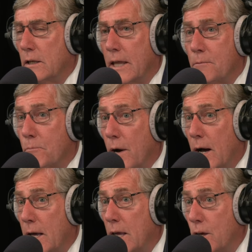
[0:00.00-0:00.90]
led
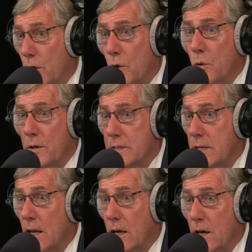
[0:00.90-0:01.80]
by you and
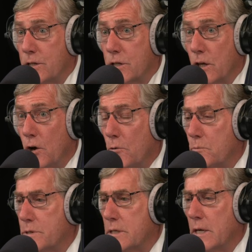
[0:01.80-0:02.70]
Silicon
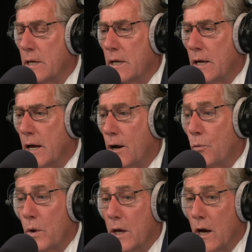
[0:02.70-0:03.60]
Slopes, mm-hmm. uh,
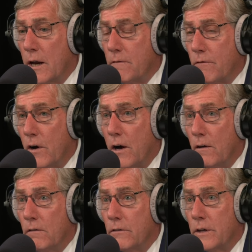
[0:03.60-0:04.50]
we got
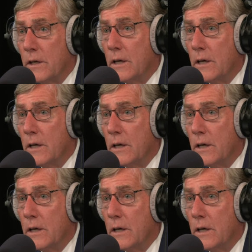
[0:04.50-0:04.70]
involved.